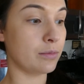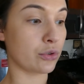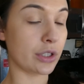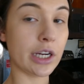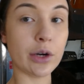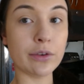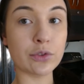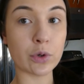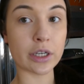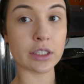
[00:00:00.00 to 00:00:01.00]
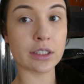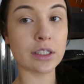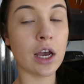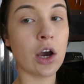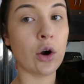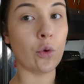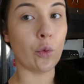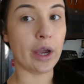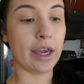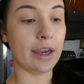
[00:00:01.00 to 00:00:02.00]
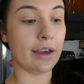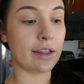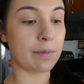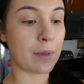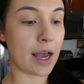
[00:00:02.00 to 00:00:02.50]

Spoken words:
burrito of sorts with